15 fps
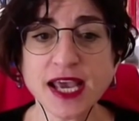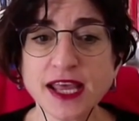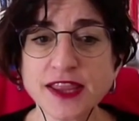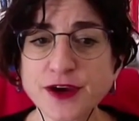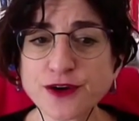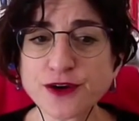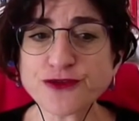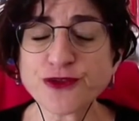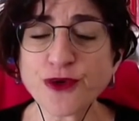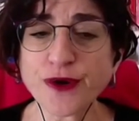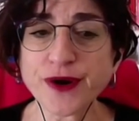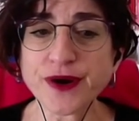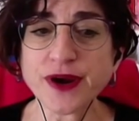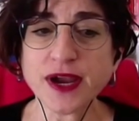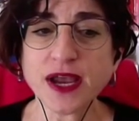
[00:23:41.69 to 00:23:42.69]

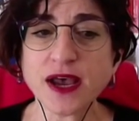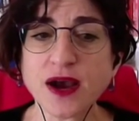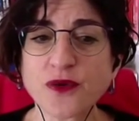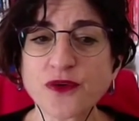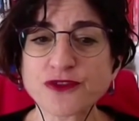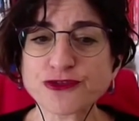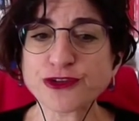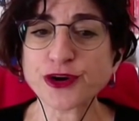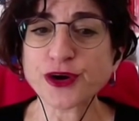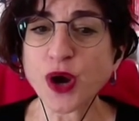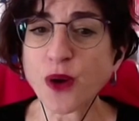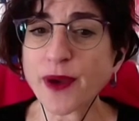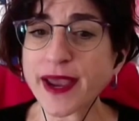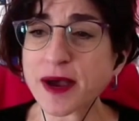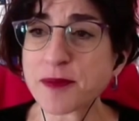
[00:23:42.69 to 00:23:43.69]
Therefore,
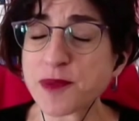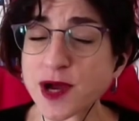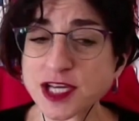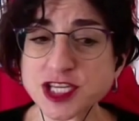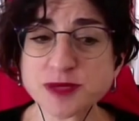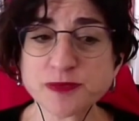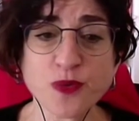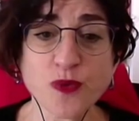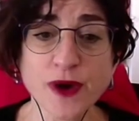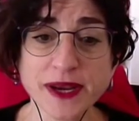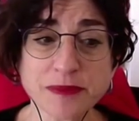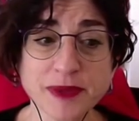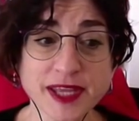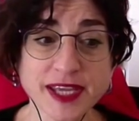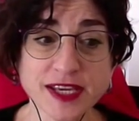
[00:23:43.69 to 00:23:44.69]
foregoing a possible 1
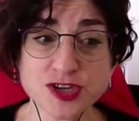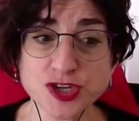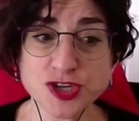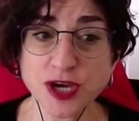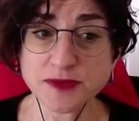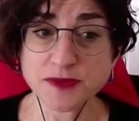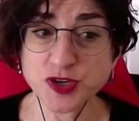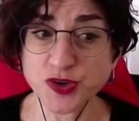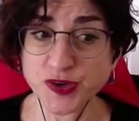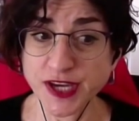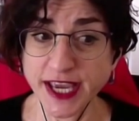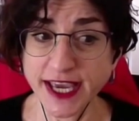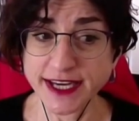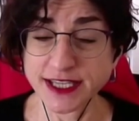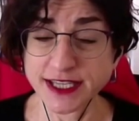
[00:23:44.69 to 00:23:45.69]
million jobs
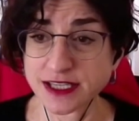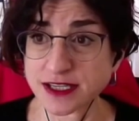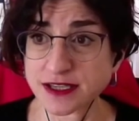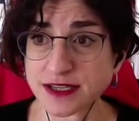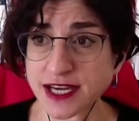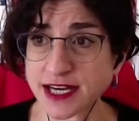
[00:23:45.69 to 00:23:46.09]
created.